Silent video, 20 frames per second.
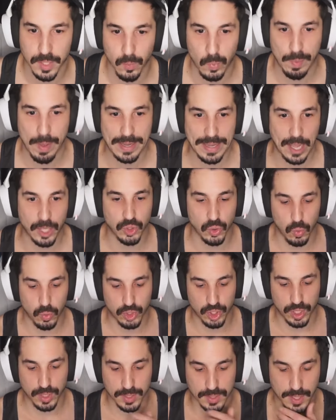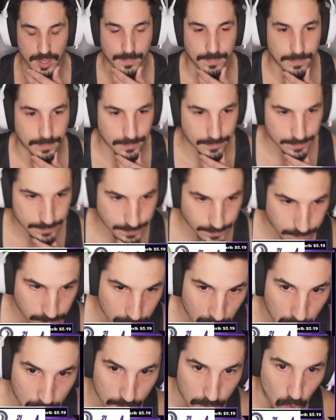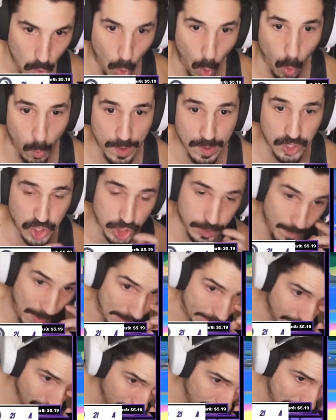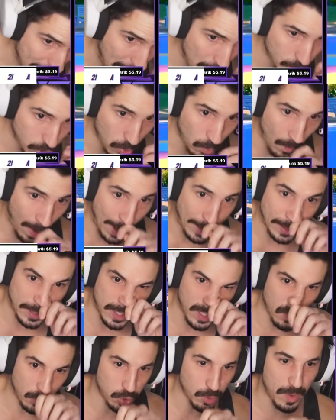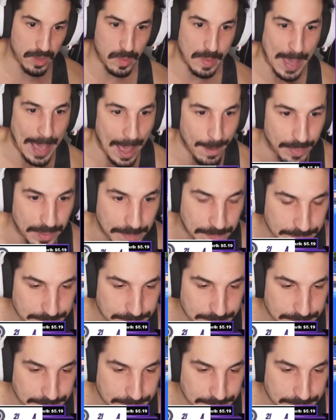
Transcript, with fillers: We might catch Uxie instead. Or we just might kill Meowscarada here, which would make me happy.